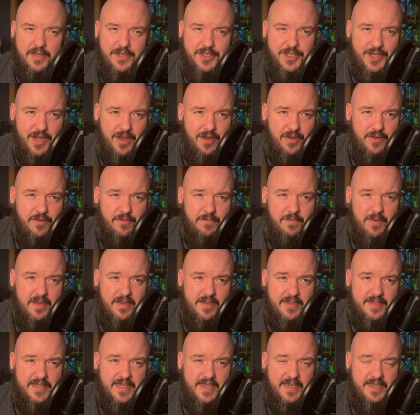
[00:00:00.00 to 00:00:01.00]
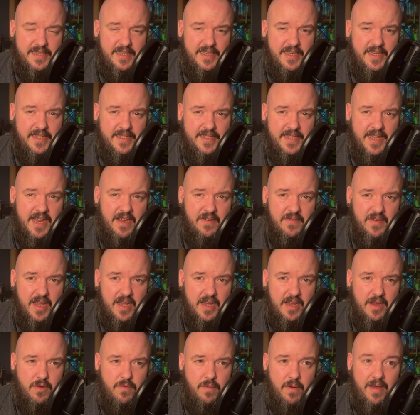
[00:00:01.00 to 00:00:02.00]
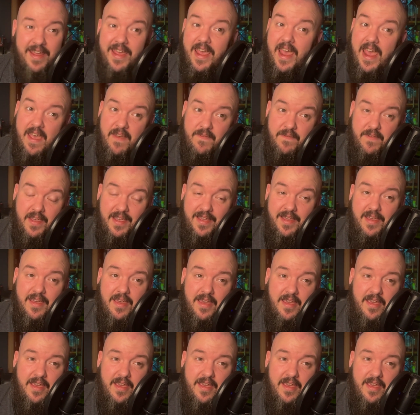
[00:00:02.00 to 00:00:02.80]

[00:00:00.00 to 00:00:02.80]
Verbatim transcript: show because these leaks are now getting quite heavy.